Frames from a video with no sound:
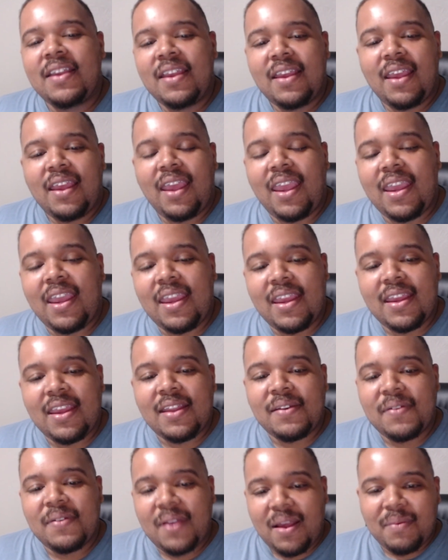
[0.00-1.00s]

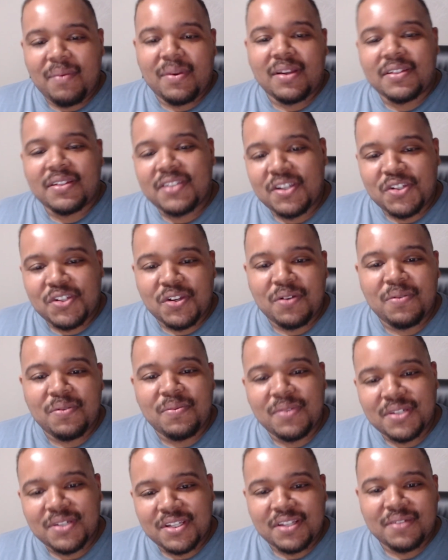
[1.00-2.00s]
and I'm gonna touch on
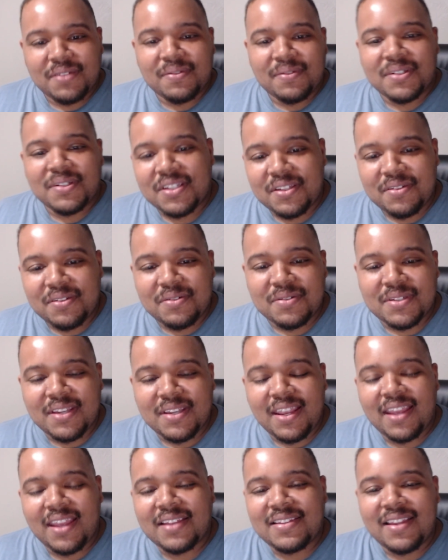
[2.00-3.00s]
what she does
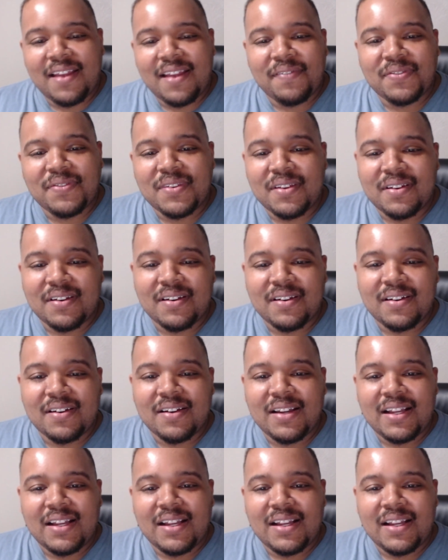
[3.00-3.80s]
next after